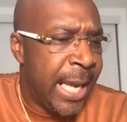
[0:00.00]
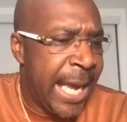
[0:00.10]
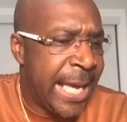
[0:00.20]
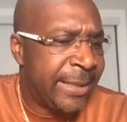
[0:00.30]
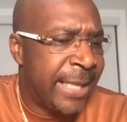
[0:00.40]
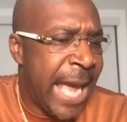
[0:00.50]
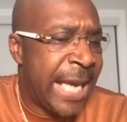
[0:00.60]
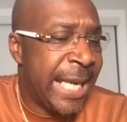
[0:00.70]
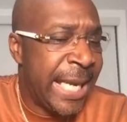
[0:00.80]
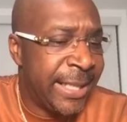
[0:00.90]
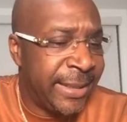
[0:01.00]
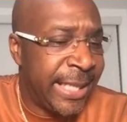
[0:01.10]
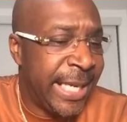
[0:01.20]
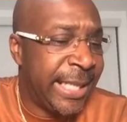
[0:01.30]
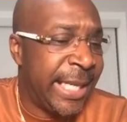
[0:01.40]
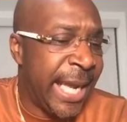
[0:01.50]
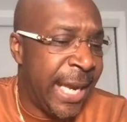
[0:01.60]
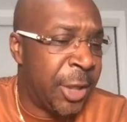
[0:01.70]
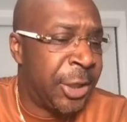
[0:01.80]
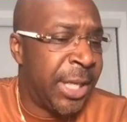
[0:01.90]
has not instinct and
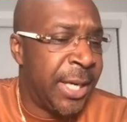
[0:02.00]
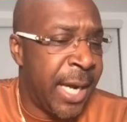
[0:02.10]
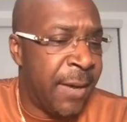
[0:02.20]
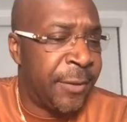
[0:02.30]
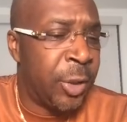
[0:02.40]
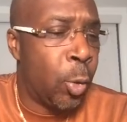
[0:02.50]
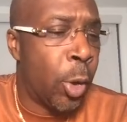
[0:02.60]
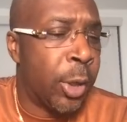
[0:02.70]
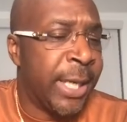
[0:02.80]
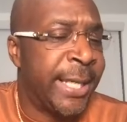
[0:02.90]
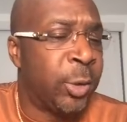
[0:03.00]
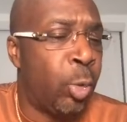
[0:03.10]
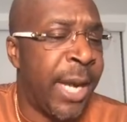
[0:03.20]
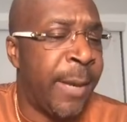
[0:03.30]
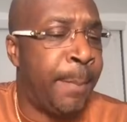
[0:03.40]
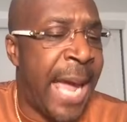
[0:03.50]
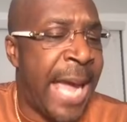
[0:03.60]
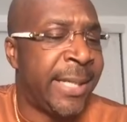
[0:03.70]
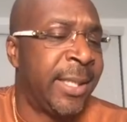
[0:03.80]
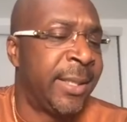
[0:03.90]
energy enough to work his way
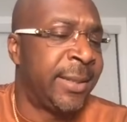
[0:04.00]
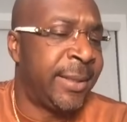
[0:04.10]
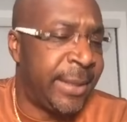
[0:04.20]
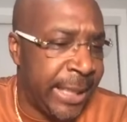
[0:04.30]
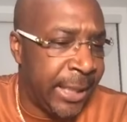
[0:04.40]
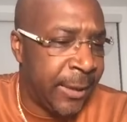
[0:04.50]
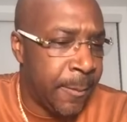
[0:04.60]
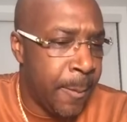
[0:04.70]
back to the sea,